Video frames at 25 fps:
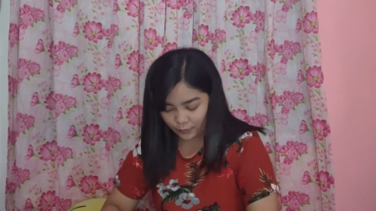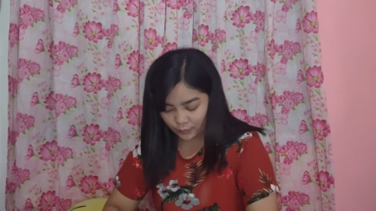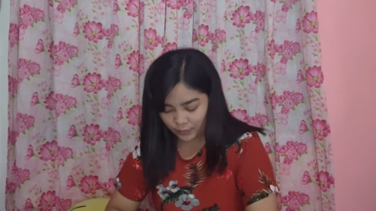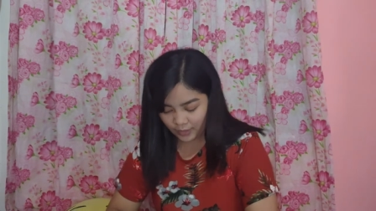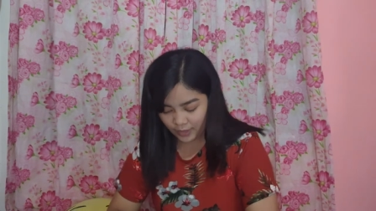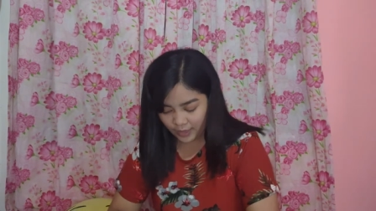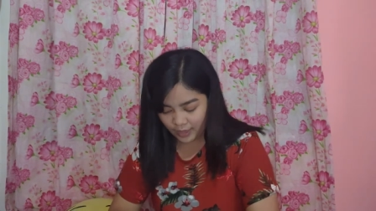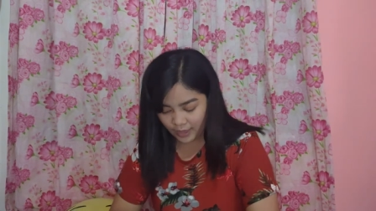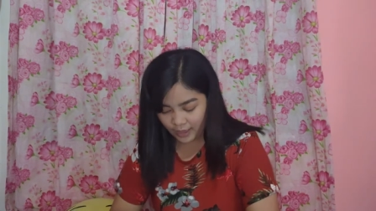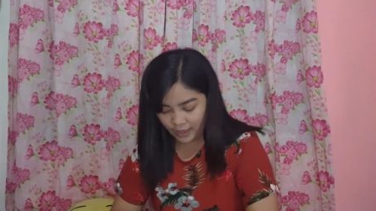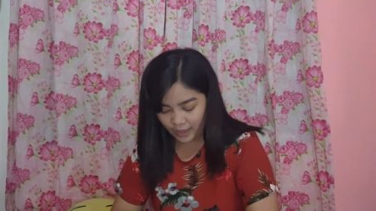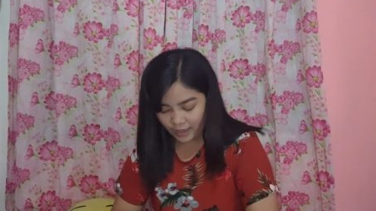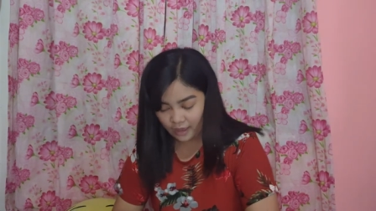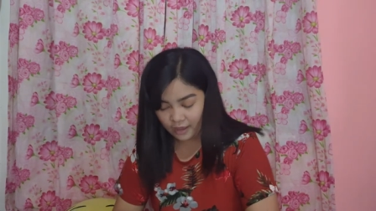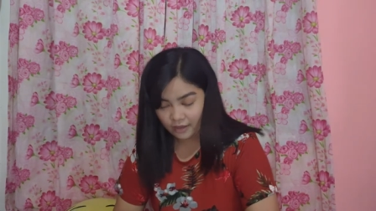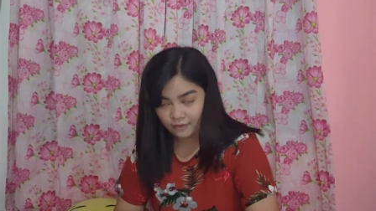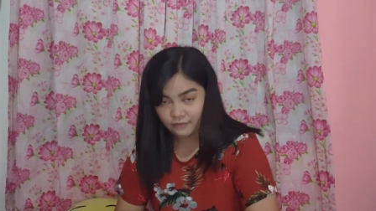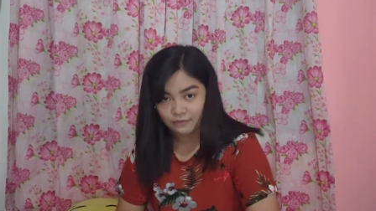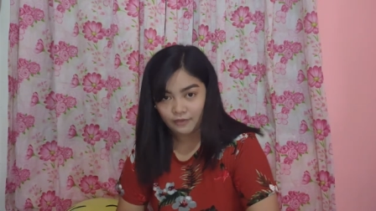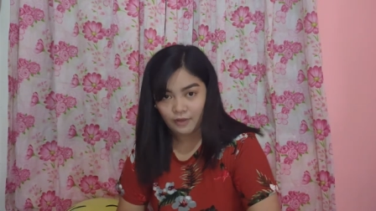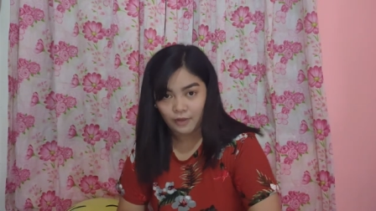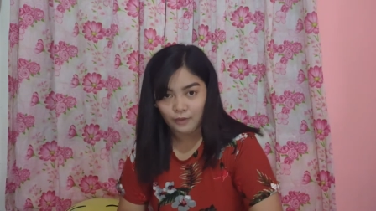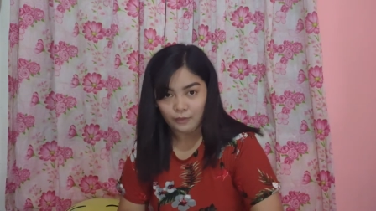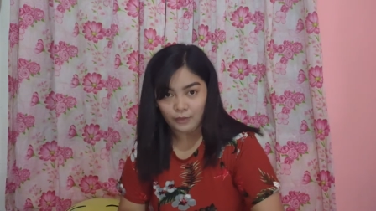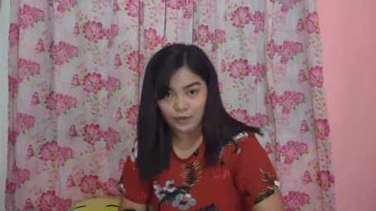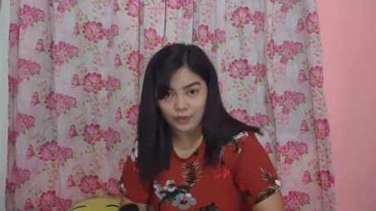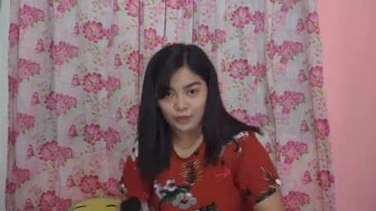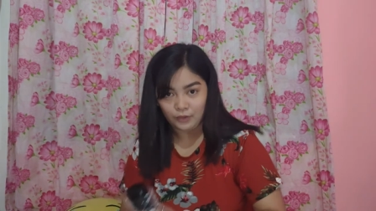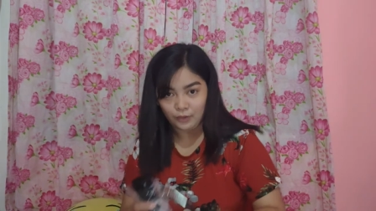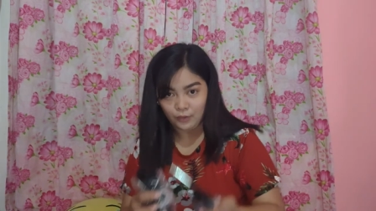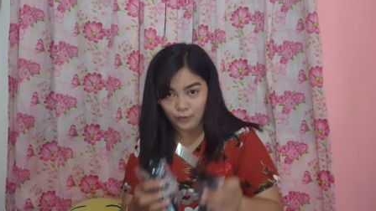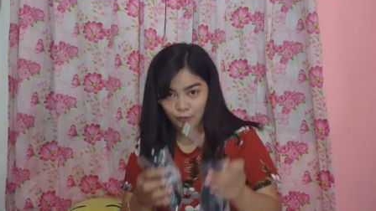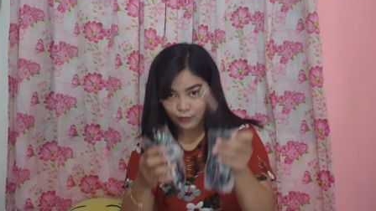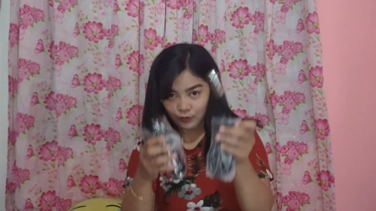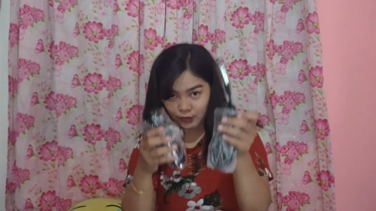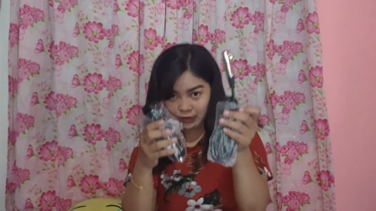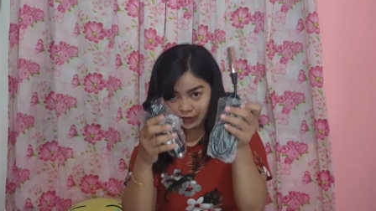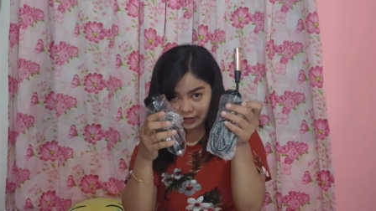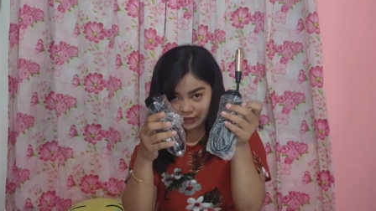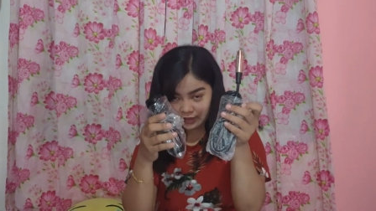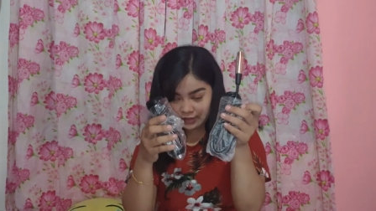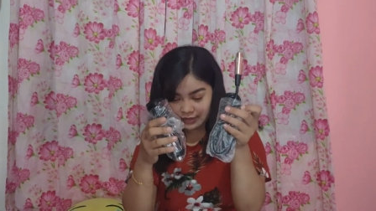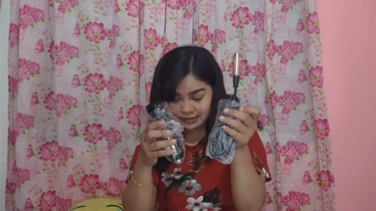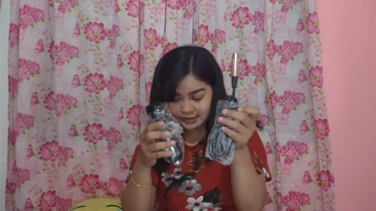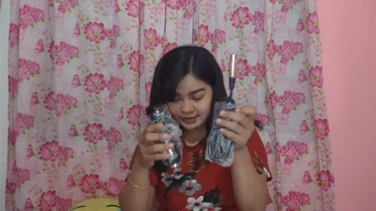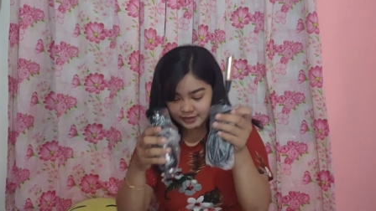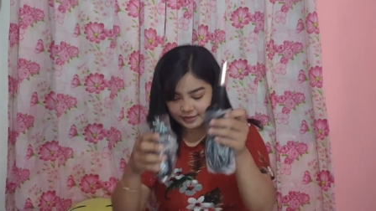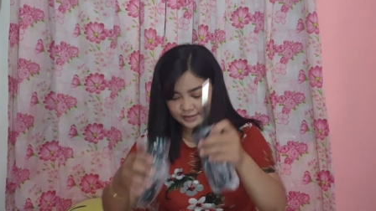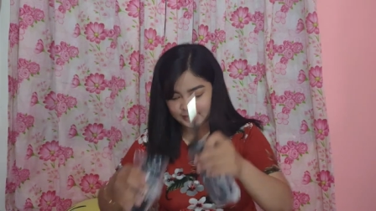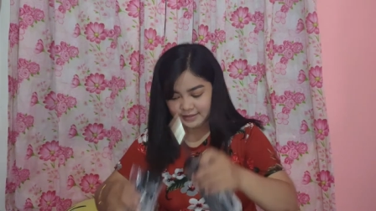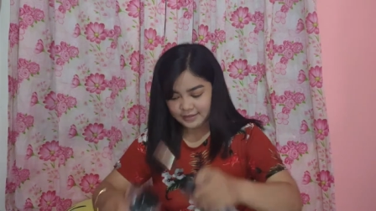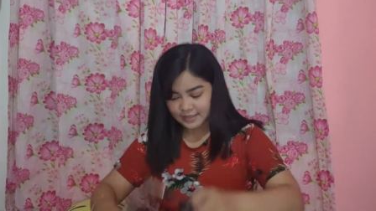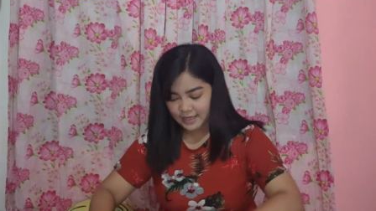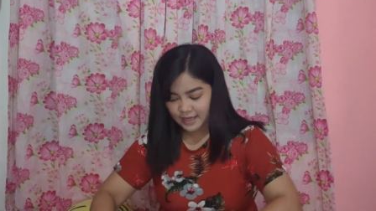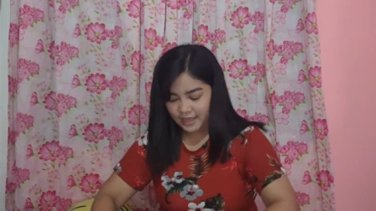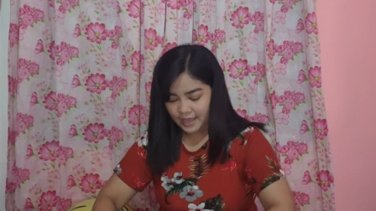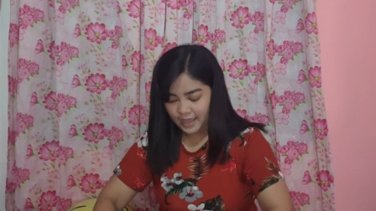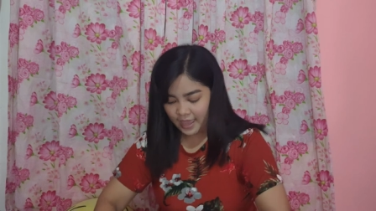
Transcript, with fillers: We have our cords